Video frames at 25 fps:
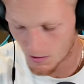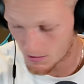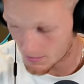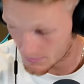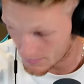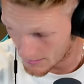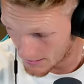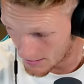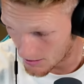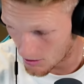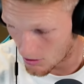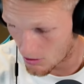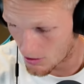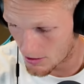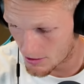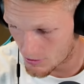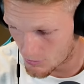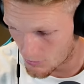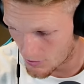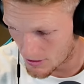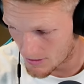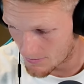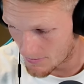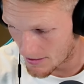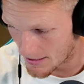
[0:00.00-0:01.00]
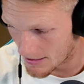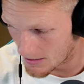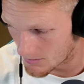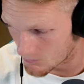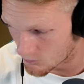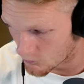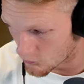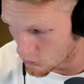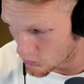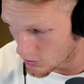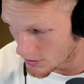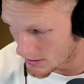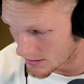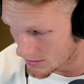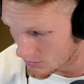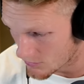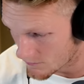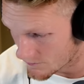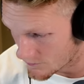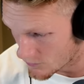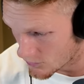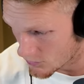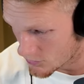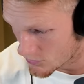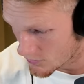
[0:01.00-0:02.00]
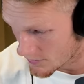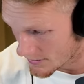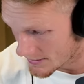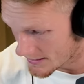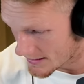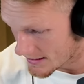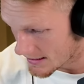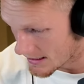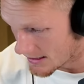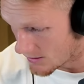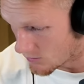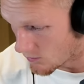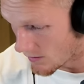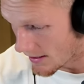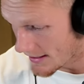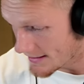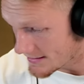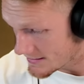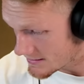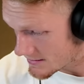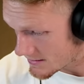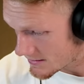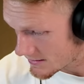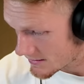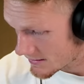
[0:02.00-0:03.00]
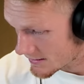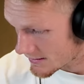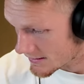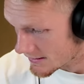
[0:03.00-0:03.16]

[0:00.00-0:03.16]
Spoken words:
Yeah, I agree, mate. Really looking forward to it and can't wait.